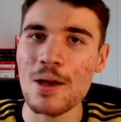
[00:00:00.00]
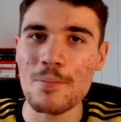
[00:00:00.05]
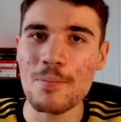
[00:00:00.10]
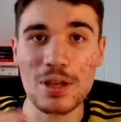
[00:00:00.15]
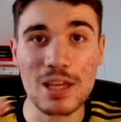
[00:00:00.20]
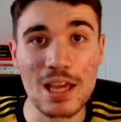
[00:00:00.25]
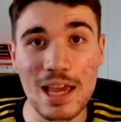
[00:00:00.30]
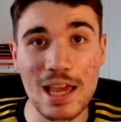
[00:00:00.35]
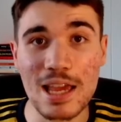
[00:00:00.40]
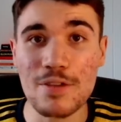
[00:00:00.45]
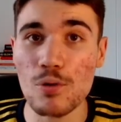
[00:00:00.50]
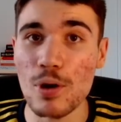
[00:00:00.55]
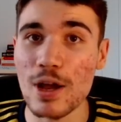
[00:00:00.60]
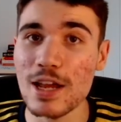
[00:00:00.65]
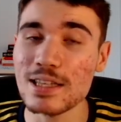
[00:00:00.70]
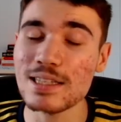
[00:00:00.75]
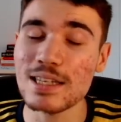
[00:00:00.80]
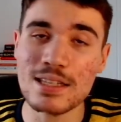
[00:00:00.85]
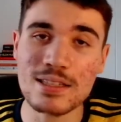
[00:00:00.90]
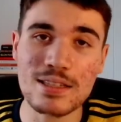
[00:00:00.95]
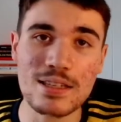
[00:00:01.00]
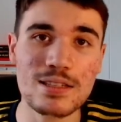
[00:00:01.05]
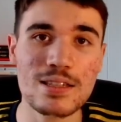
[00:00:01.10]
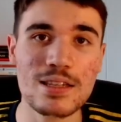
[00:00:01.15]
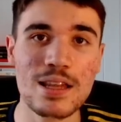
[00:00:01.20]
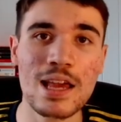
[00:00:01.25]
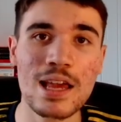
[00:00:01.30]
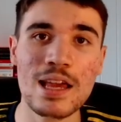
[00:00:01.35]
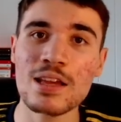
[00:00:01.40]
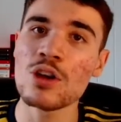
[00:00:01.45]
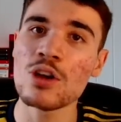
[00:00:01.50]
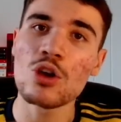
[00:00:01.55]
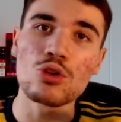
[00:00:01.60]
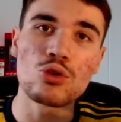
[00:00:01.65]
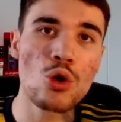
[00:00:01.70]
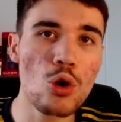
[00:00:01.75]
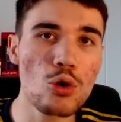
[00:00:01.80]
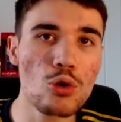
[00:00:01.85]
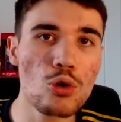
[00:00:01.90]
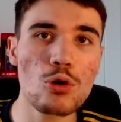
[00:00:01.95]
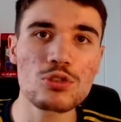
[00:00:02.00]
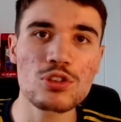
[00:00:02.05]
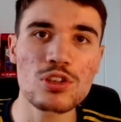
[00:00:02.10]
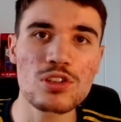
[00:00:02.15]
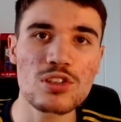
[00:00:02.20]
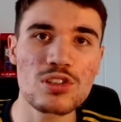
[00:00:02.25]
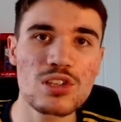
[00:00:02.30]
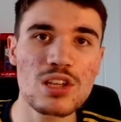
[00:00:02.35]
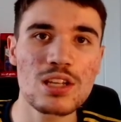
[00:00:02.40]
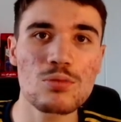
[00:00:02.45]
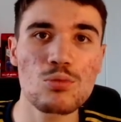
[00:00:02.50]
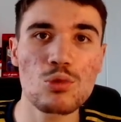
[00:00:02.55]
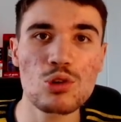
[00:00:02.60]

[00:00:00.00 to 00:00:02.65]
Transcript: But yeah, either way, decent today. No goals conceded.